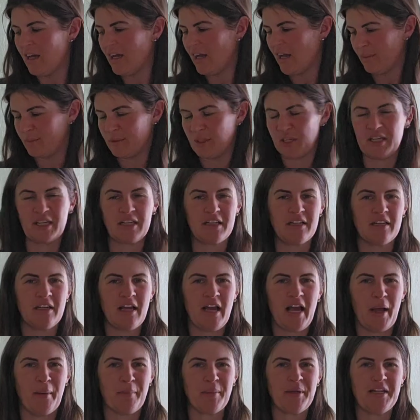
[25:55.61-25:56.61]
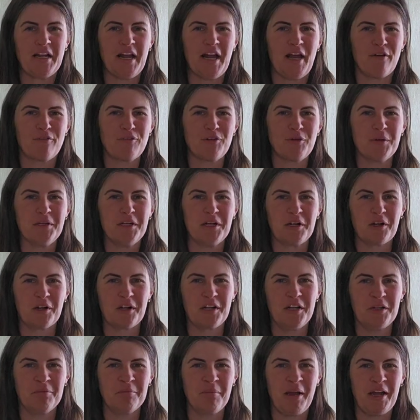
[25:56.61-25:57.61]
I'm really happy to have you here
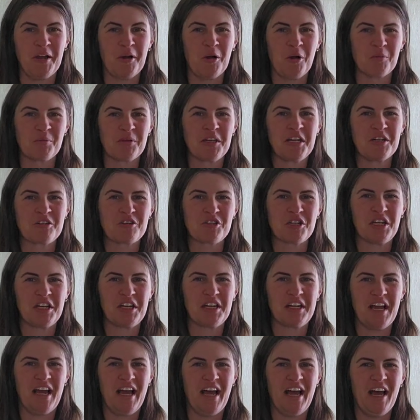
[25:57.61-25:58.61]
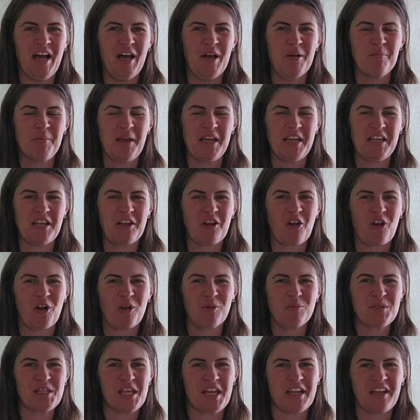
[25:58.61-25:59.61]
in my home kitchen, making
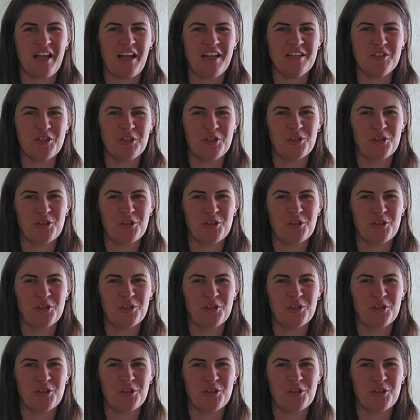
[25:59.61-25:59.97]
herbs like I do